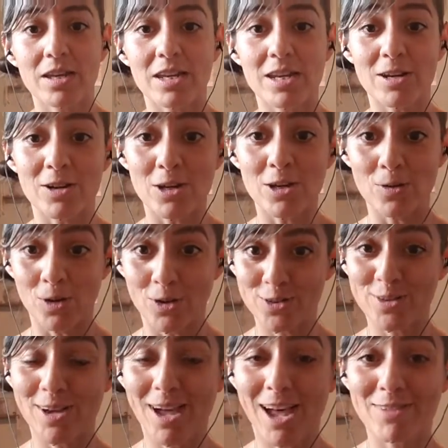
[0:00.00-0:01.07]
you know, you
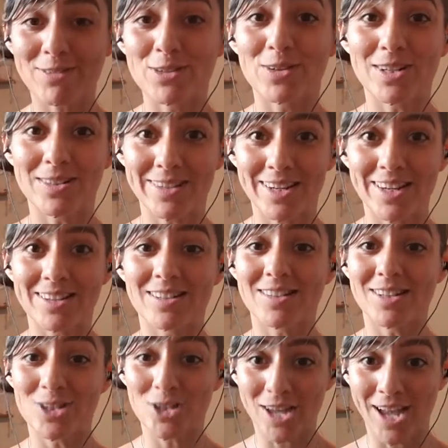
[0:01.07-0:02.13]
also have to clear
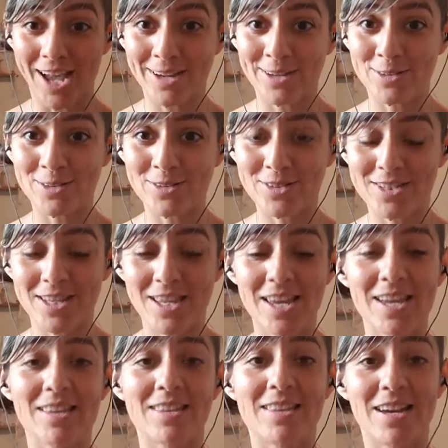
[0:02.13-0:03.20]
the channels
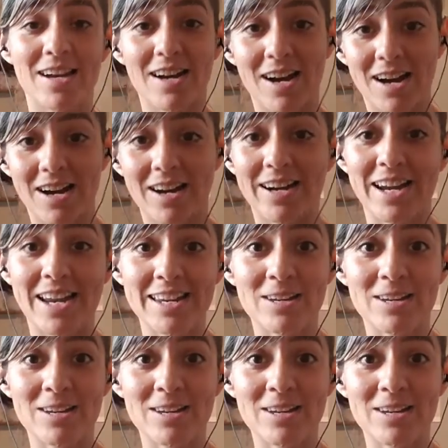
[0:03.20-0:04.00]
that are in